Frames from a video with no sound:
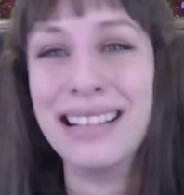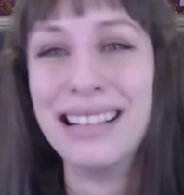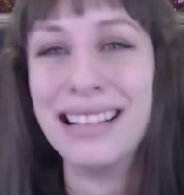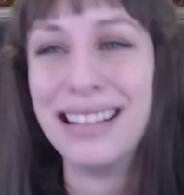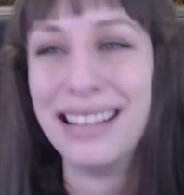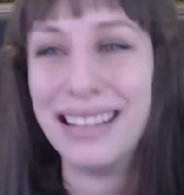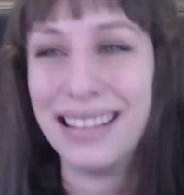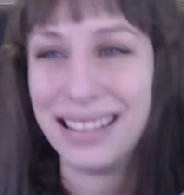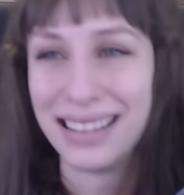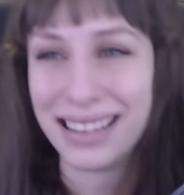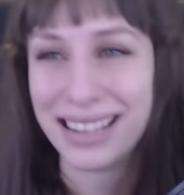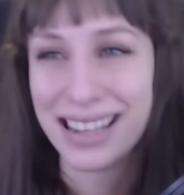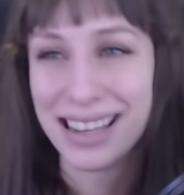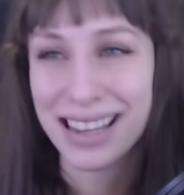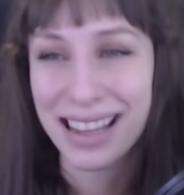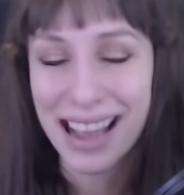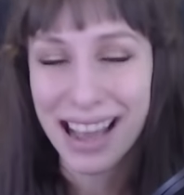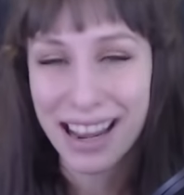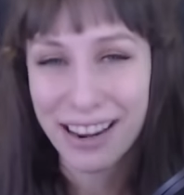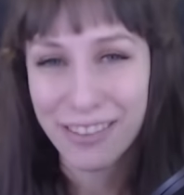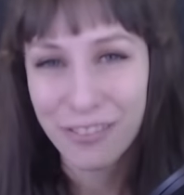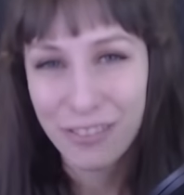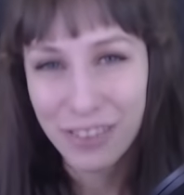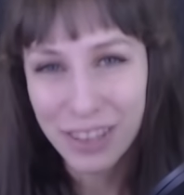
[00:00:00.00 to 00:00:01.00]
Uh, to
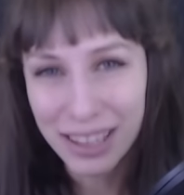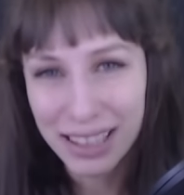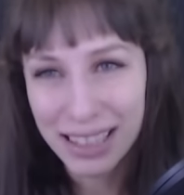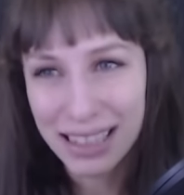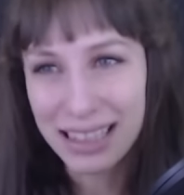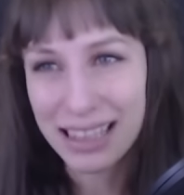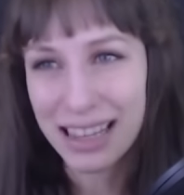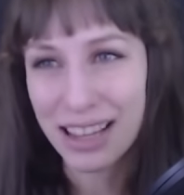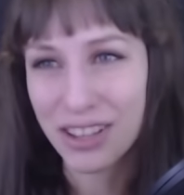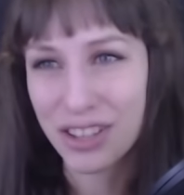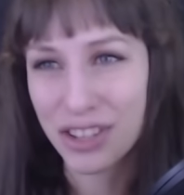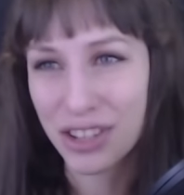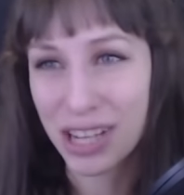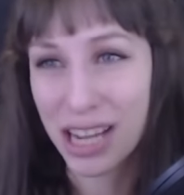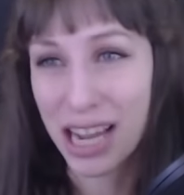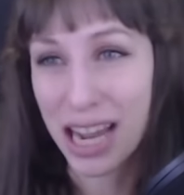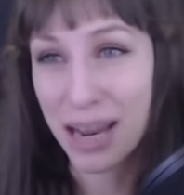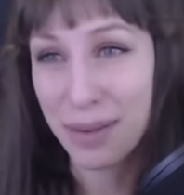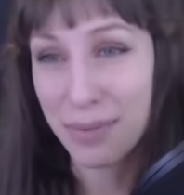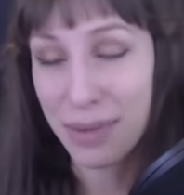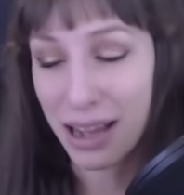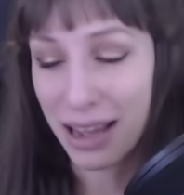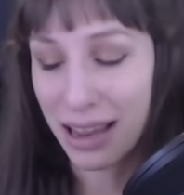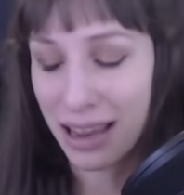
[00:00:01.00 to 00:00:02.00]
kind of fill in the extra
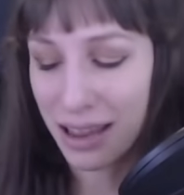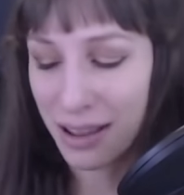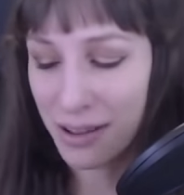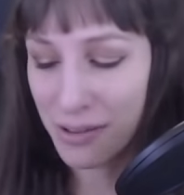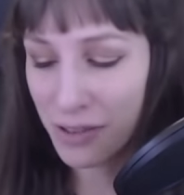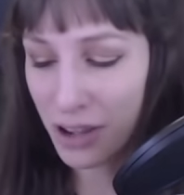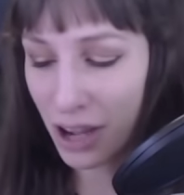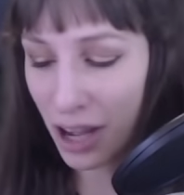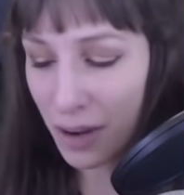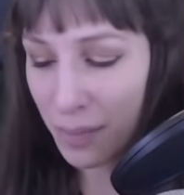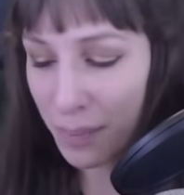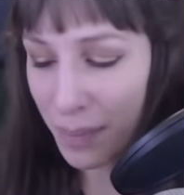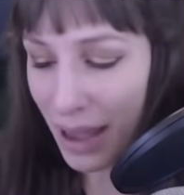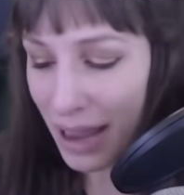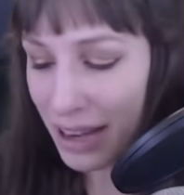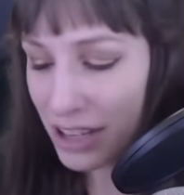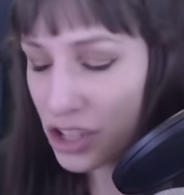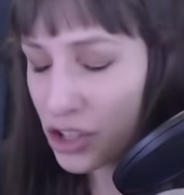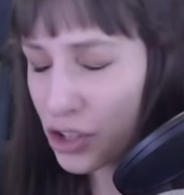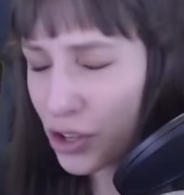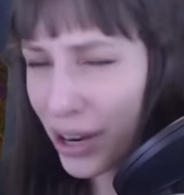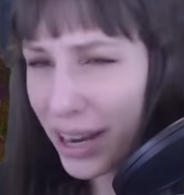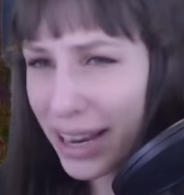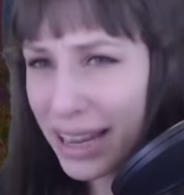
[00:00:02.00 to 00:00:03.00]
time, I have gotten back
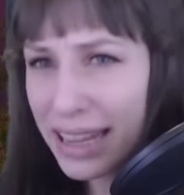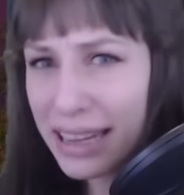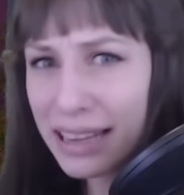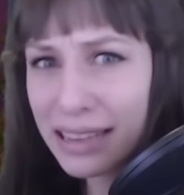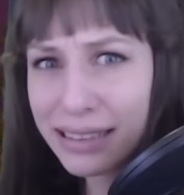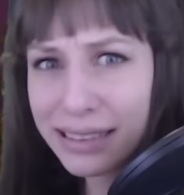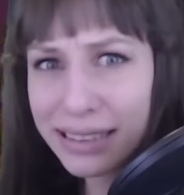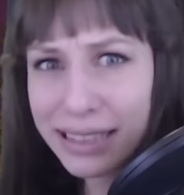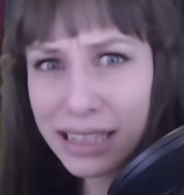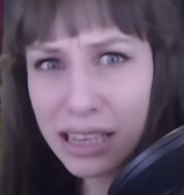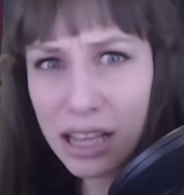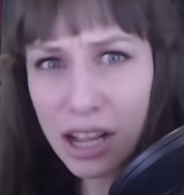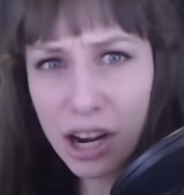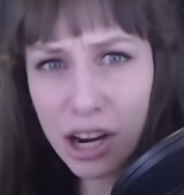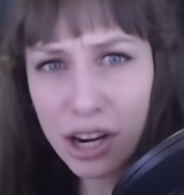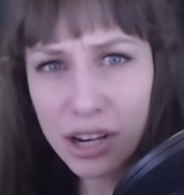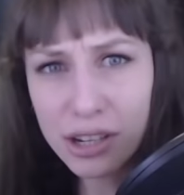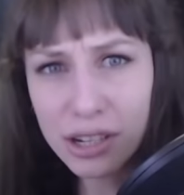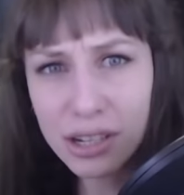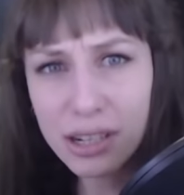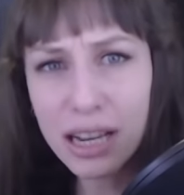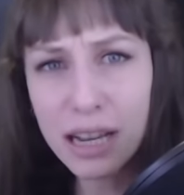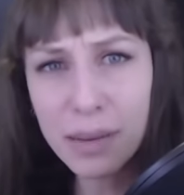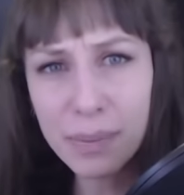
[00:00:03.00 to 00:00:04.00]
to trying it a little
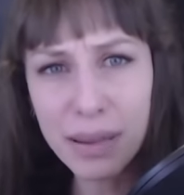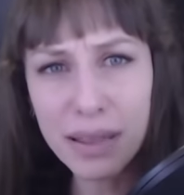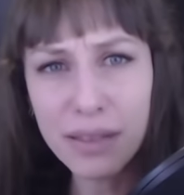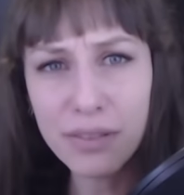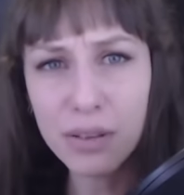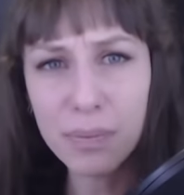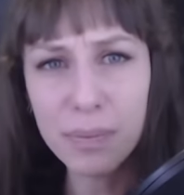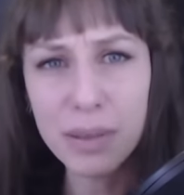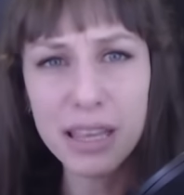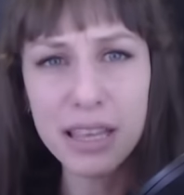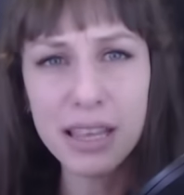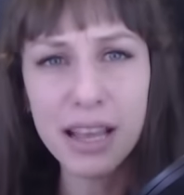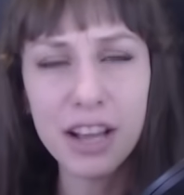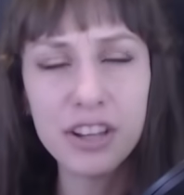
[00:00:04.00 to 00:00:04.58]
harder at PvP.